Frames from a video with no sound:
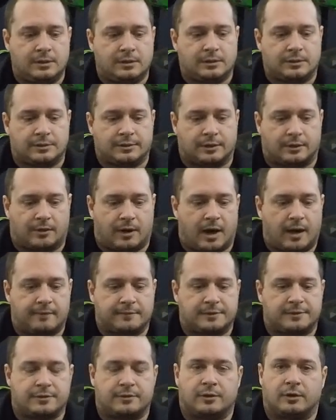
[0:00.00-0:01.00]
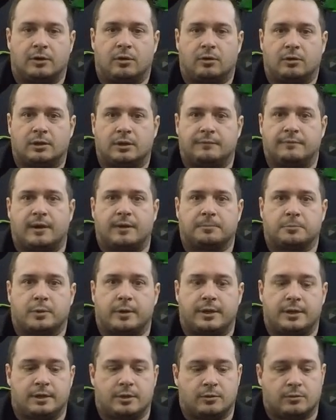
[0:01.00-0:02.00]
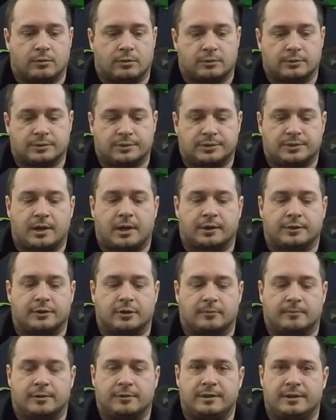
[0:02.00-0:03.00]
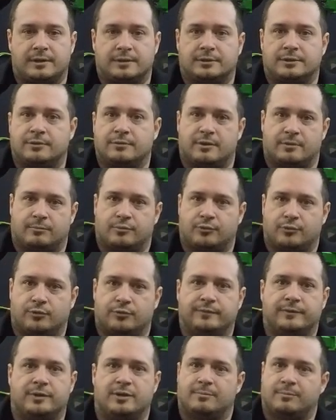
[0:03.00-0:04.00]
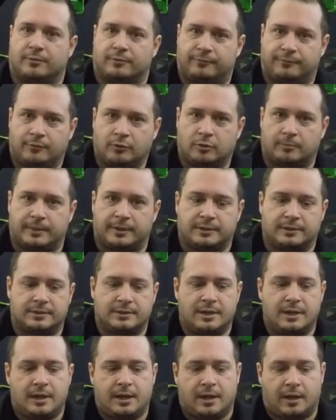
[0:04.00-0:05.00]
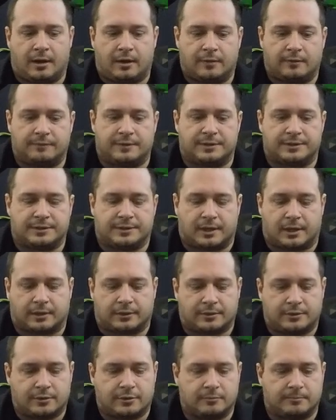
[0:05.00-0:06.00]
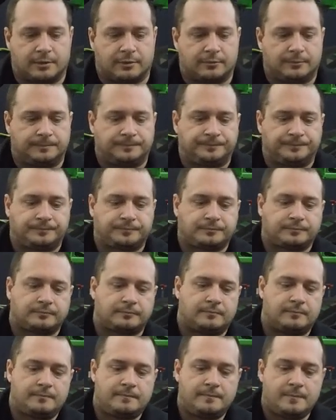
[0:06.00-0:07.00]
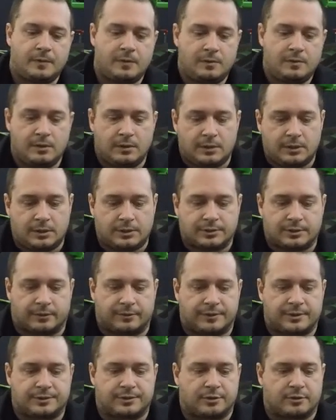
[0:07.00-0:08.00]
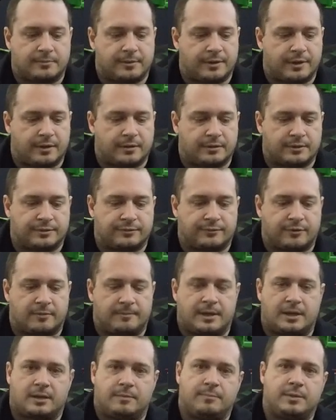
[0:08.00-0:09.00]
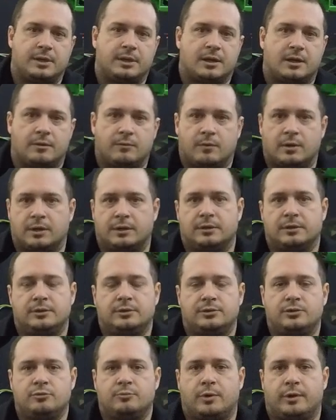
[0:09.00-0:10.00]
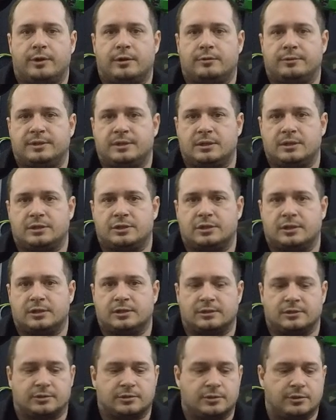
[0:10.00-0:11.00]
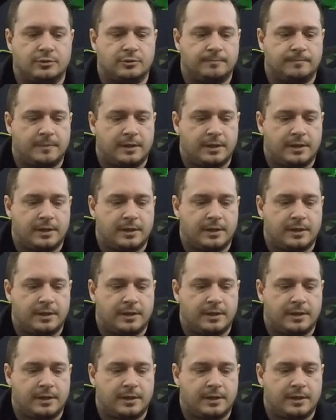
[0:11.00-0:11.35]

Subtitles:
So obviously the goal of upgrading your stock turbo is to improve the performance of the stock turbo. So this turbo here is from a BK1 2.0T Genesis Coupe,